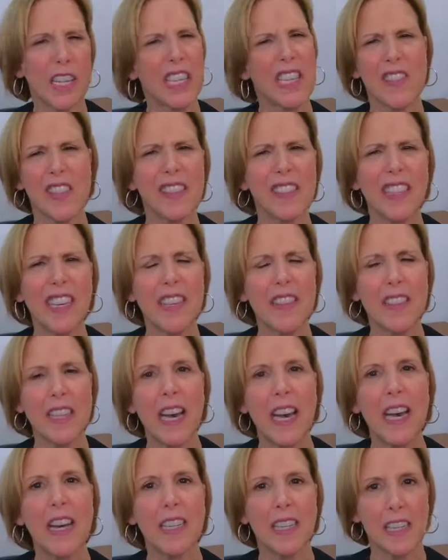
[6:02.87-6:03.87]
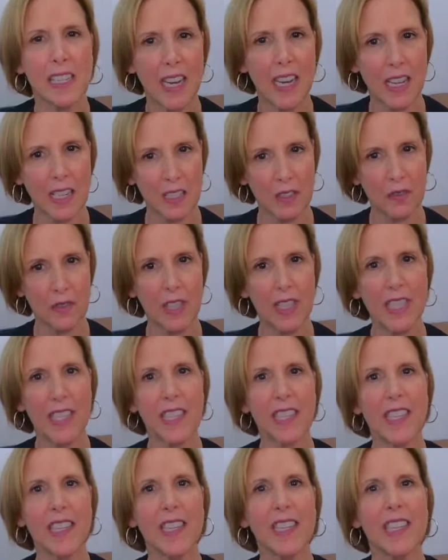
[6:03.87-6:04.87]
anything like that. It kind of
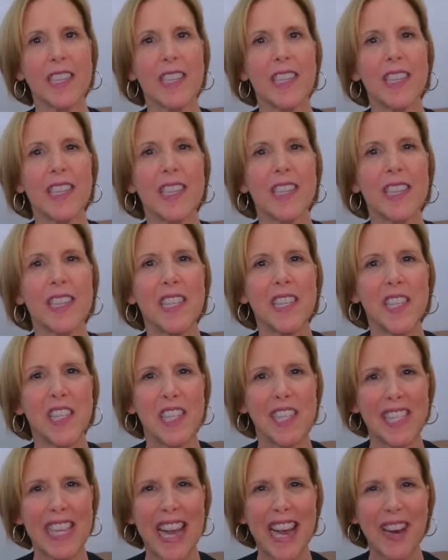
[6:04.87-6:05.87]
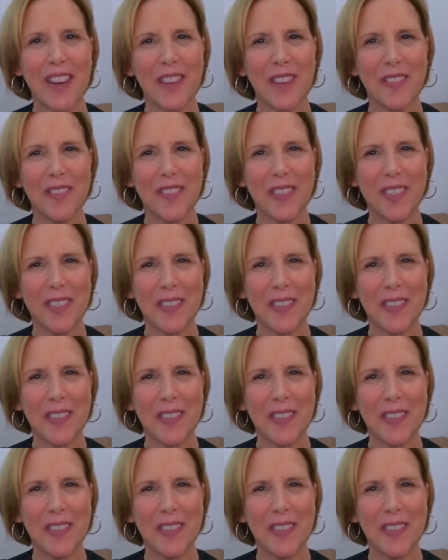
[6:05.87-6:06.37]
eases out.